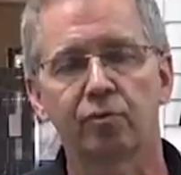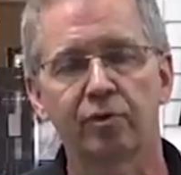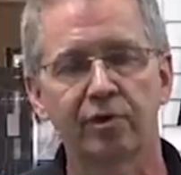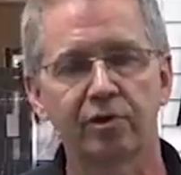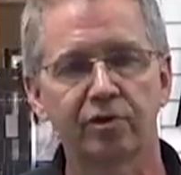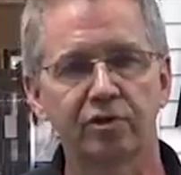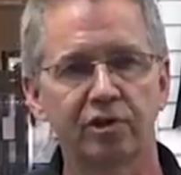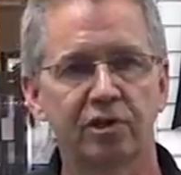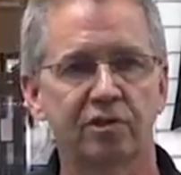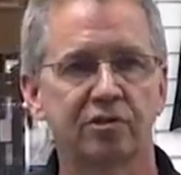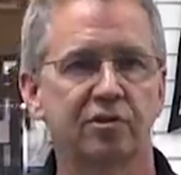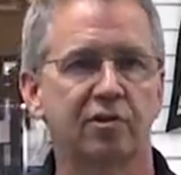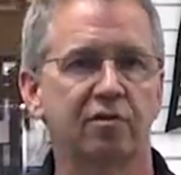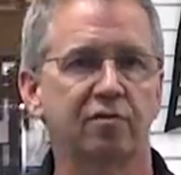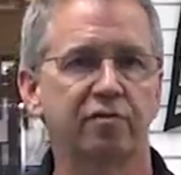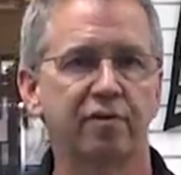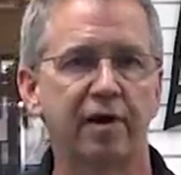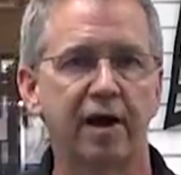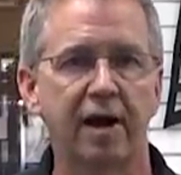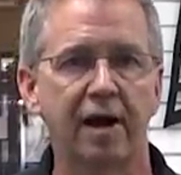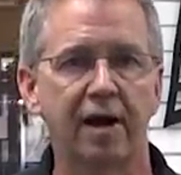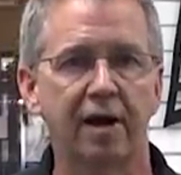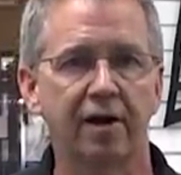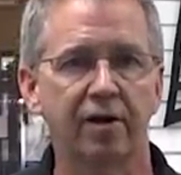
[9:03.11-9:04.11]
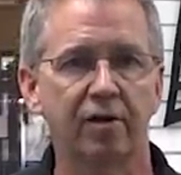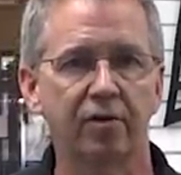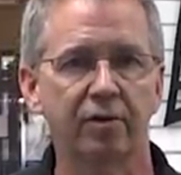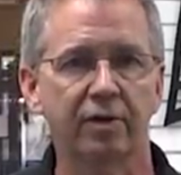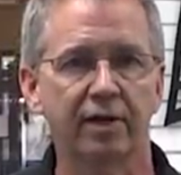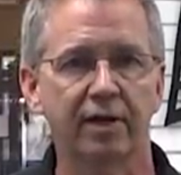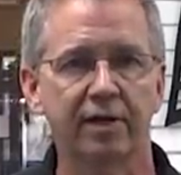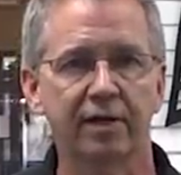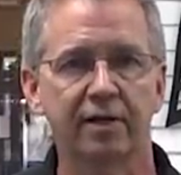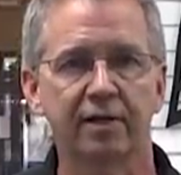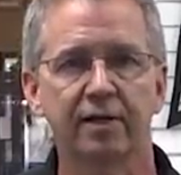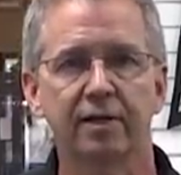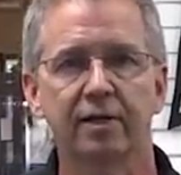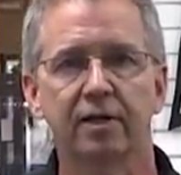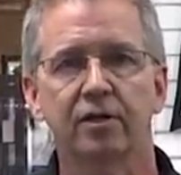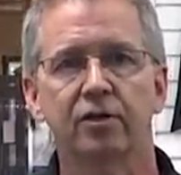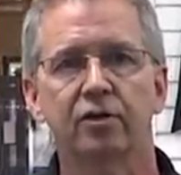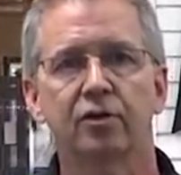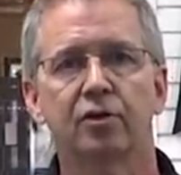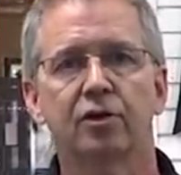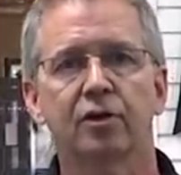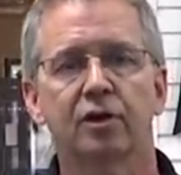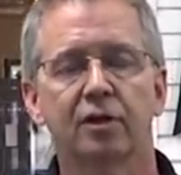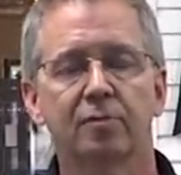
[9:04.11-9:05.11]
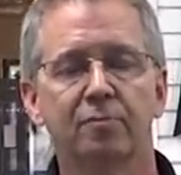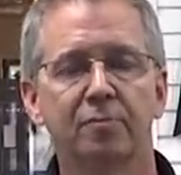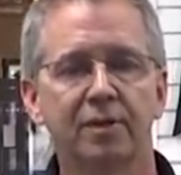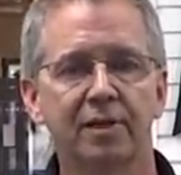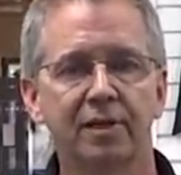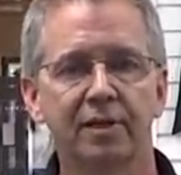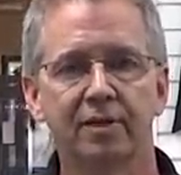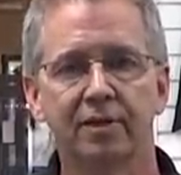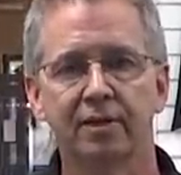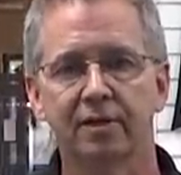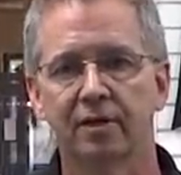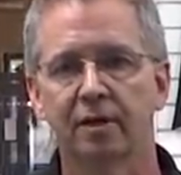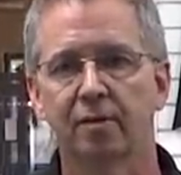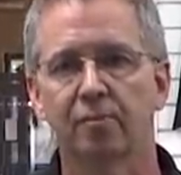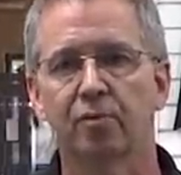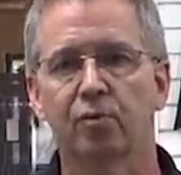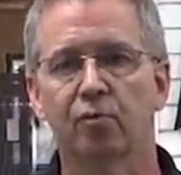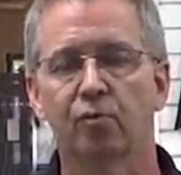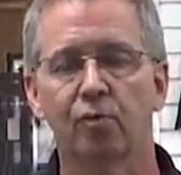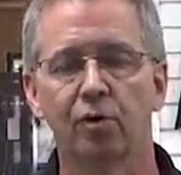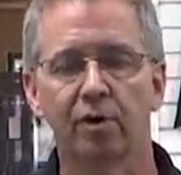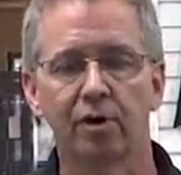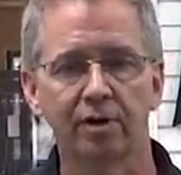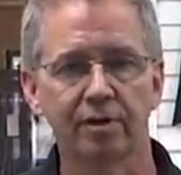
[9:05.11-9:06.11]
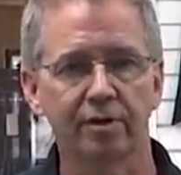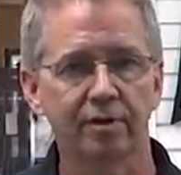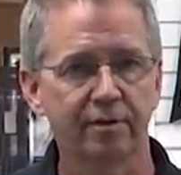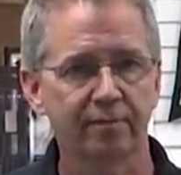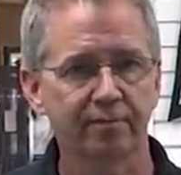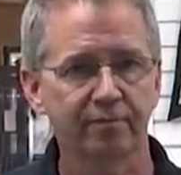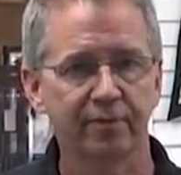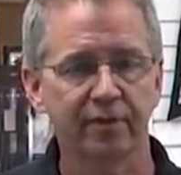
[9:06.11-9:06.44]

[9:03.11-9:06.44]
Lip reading: when your shit's on fire, okay? You're gonna be, number one,